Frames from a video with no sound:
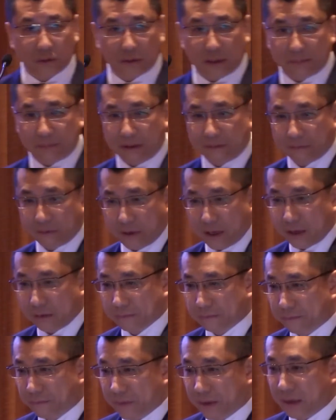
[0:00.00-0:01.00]
above ground
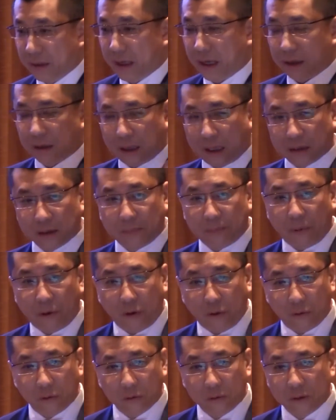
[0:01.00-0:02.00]
on a
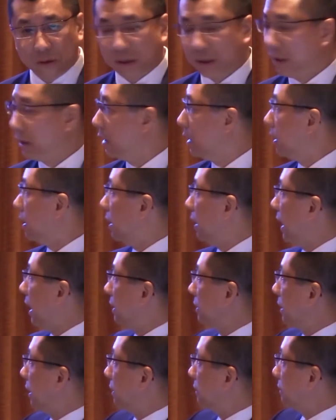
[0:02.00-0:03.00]
pole,
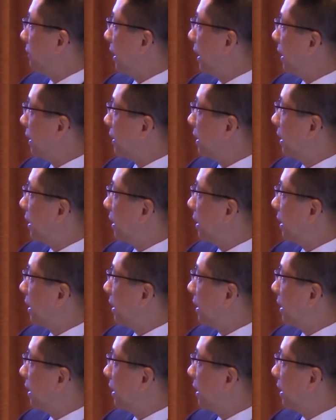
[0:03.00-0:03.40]
and that